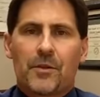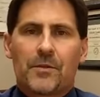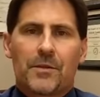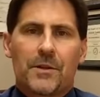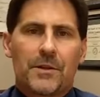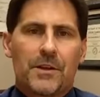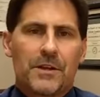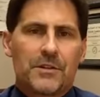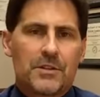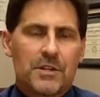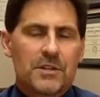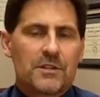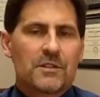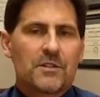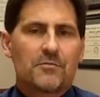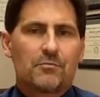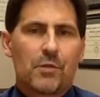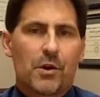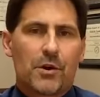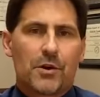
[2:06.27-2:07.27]
The
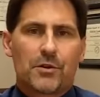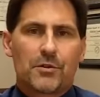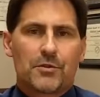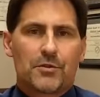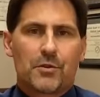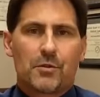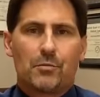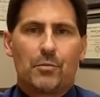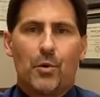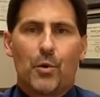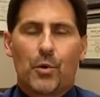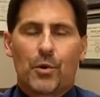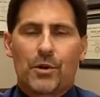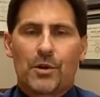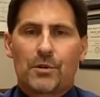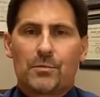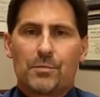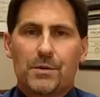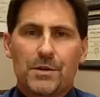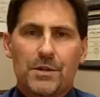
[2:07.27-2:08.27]
digestive markers are
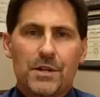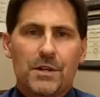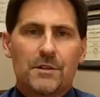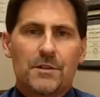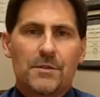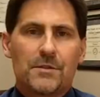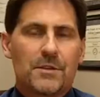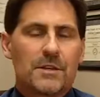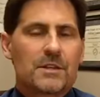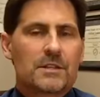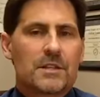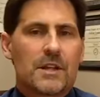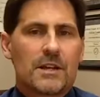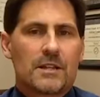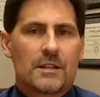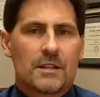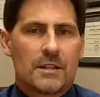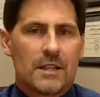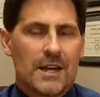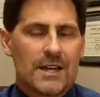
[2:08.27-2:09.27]
important, particularly things
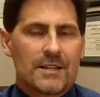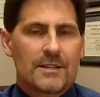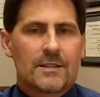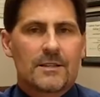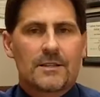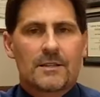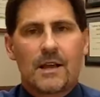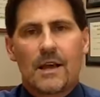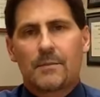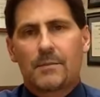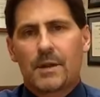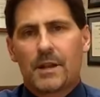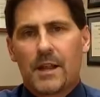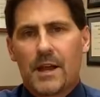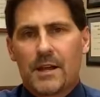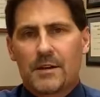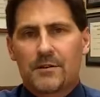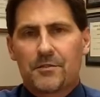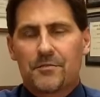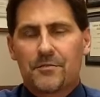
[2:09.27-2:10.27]
like the lysozyme and
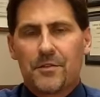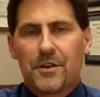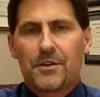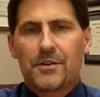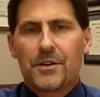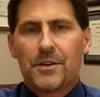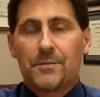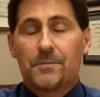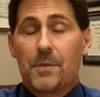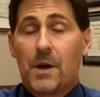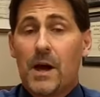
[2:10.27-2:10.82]
lactoferrin.